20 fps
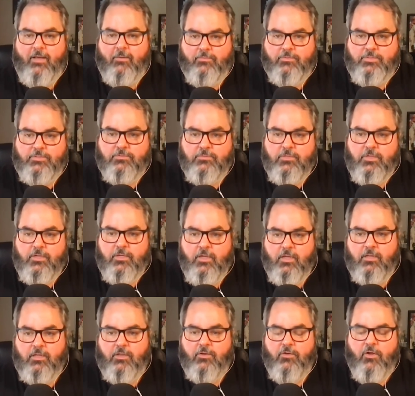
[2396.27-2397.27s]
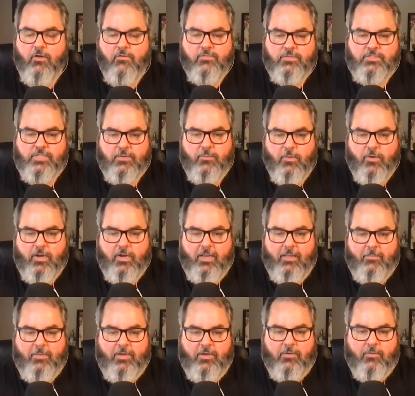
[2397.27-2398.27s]
I was a little nervous. They weren't going to
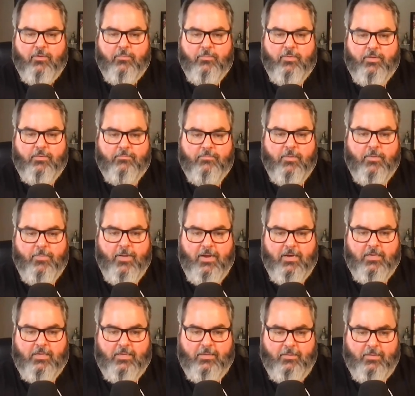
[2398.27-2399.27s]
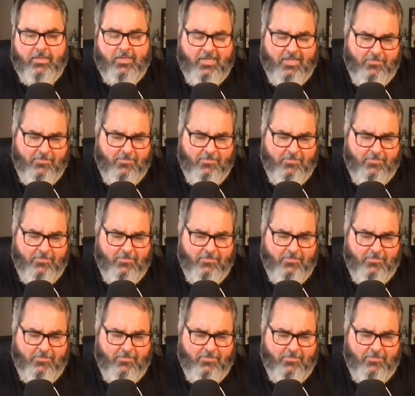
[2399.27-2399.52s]
let me do it, but apparently,